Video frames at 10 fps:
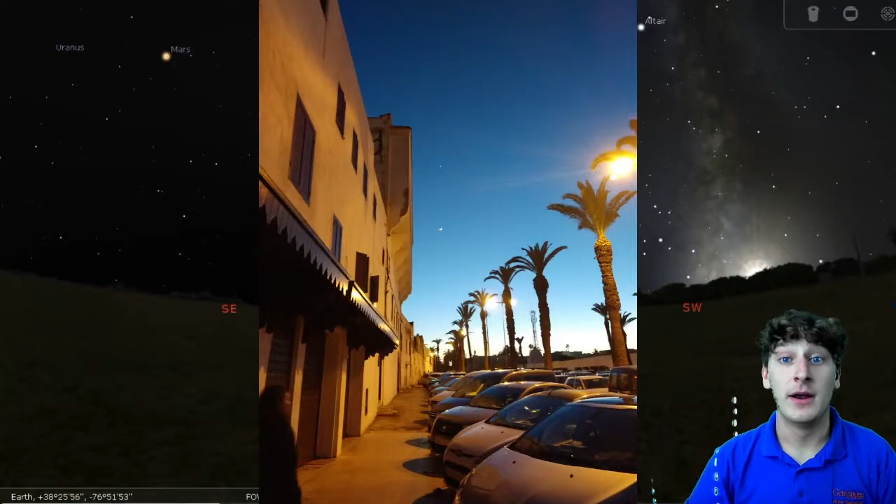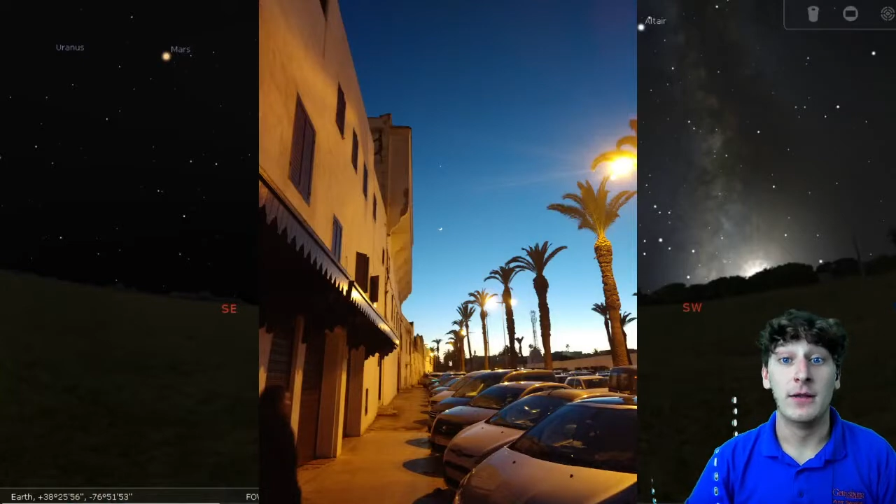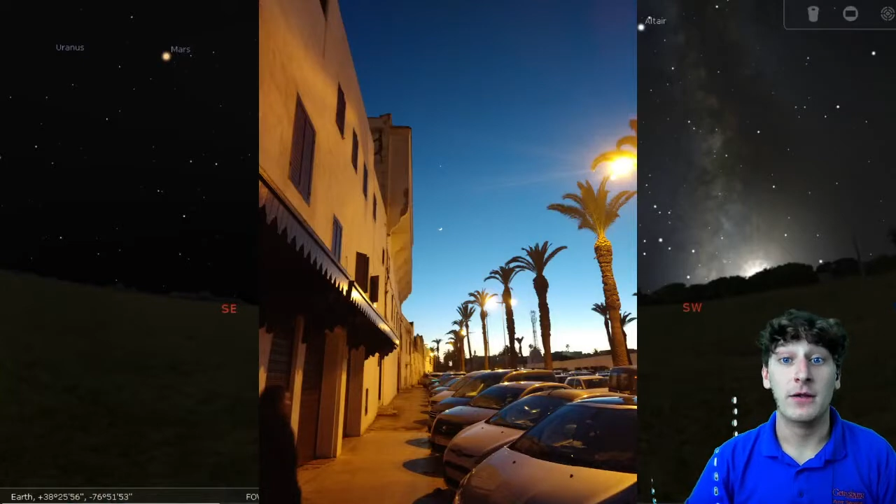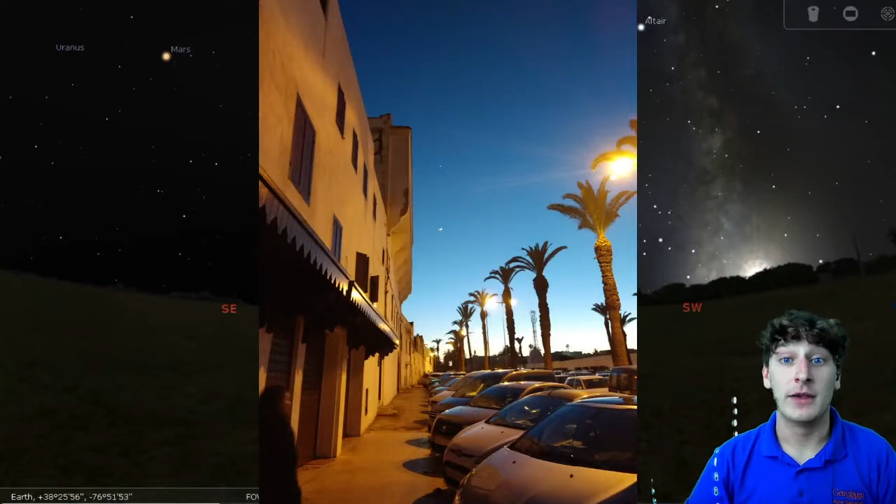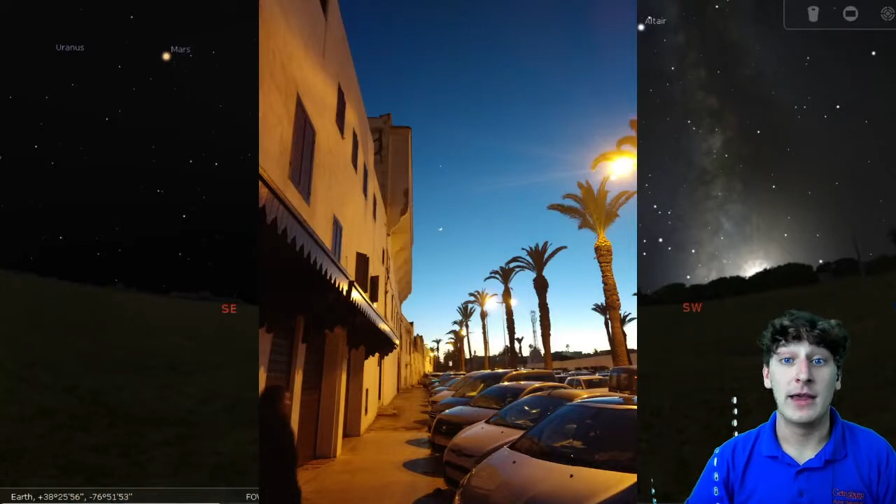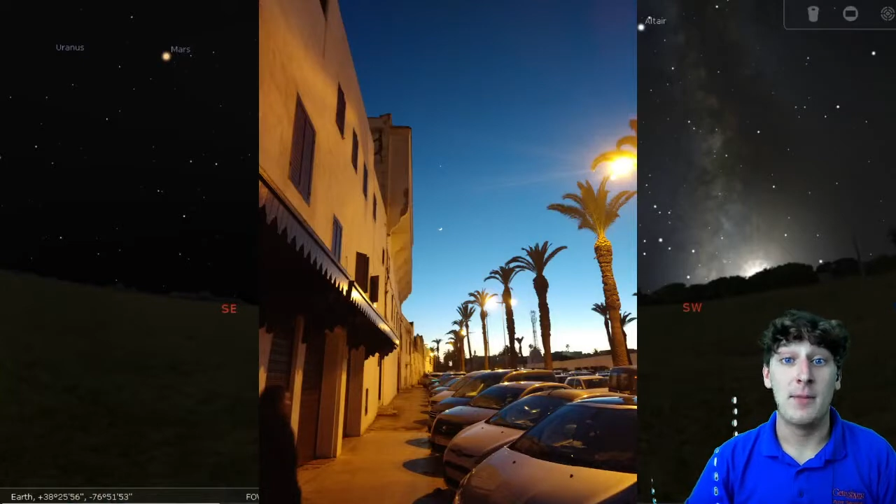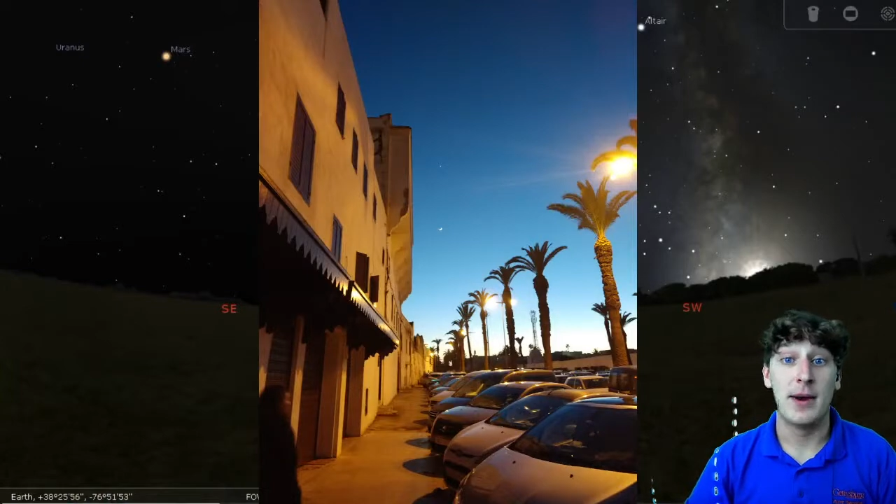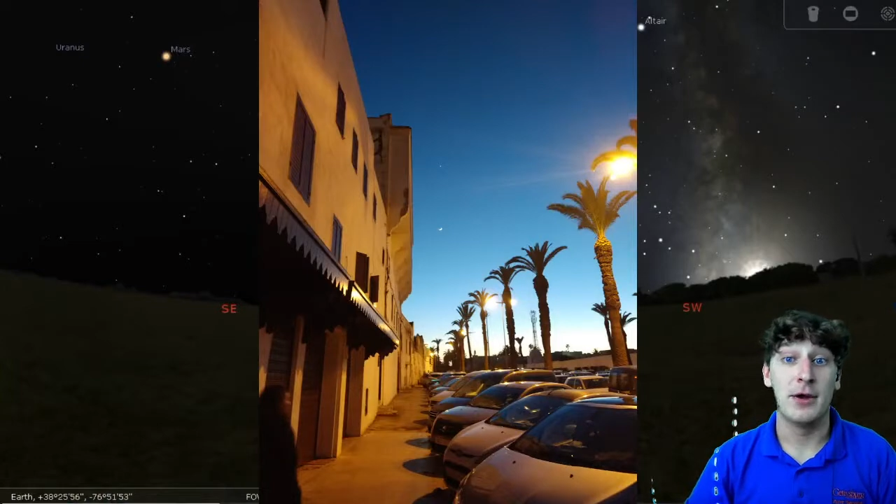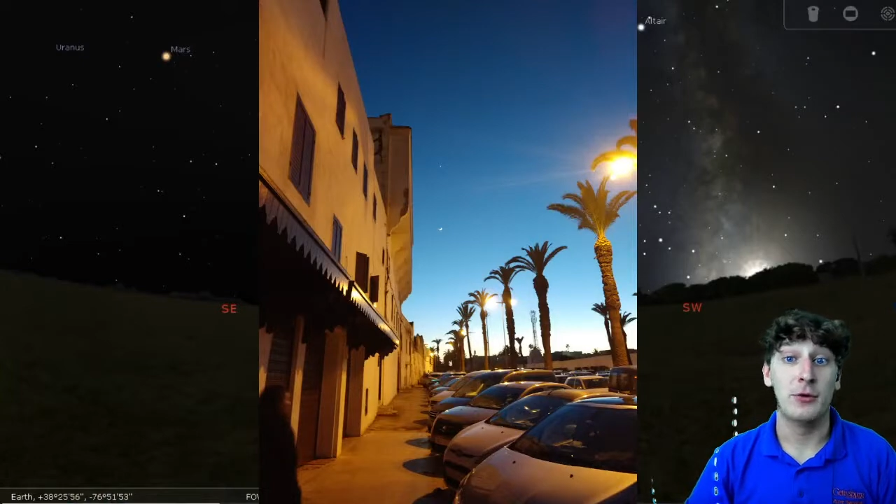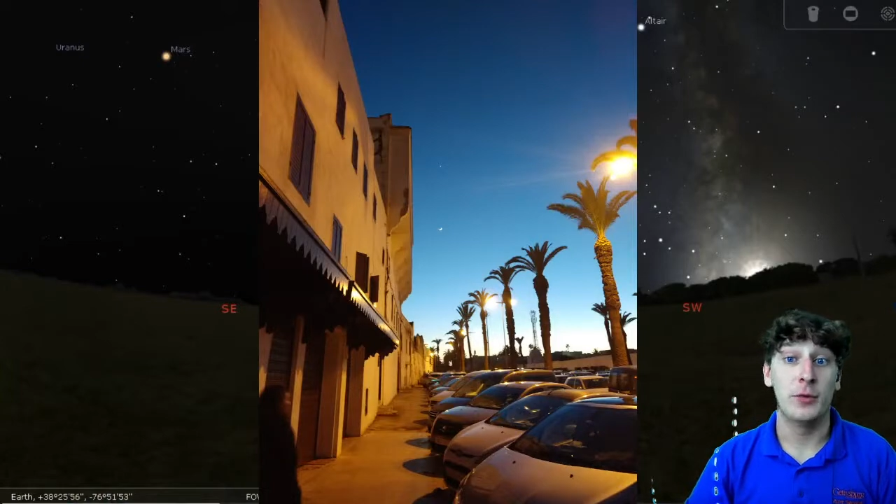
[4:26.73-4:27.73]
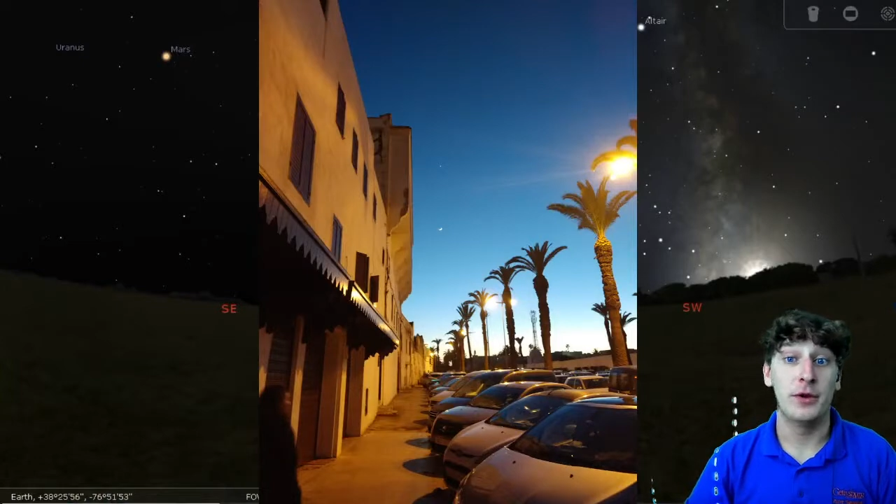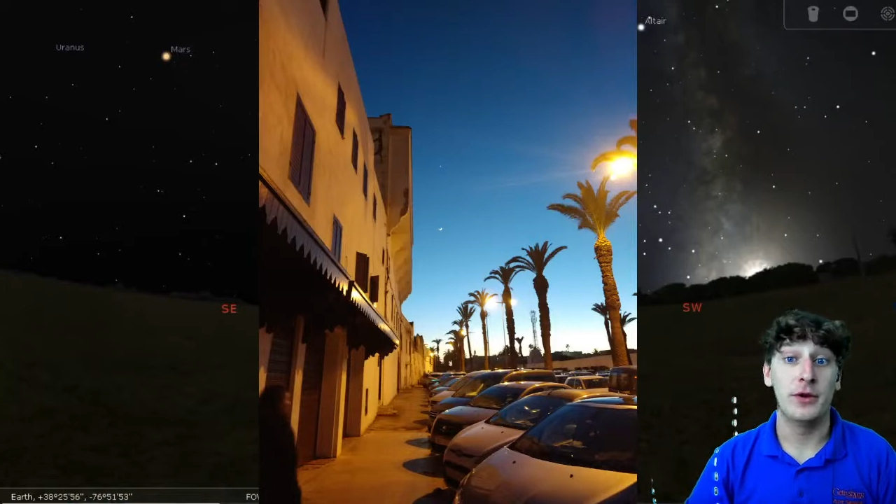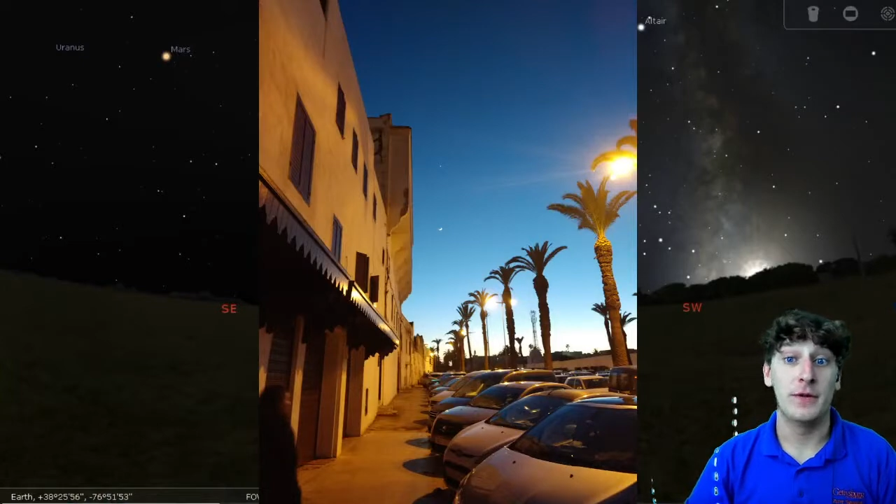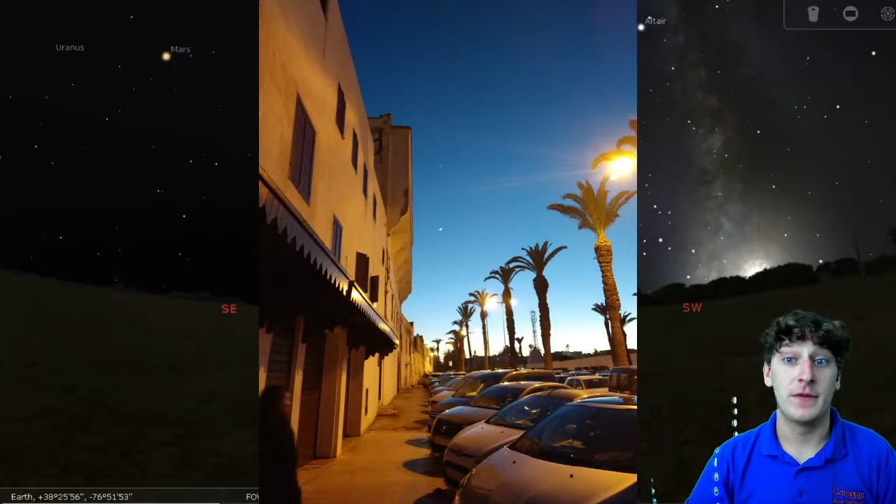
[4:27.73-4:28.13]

looking out my own window at